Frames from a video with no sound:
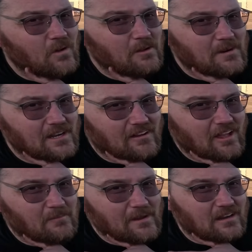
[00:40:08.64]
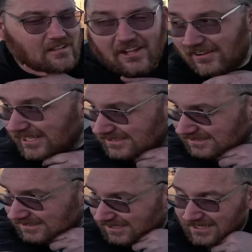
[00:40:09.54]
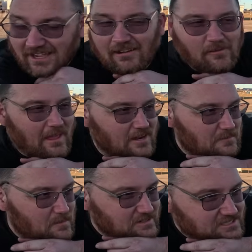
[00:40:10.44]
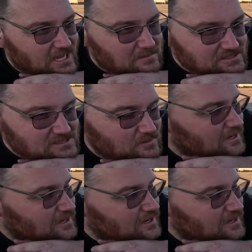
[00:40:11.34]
Well, I better go help Eric load. I wound up a bunch of cables. He's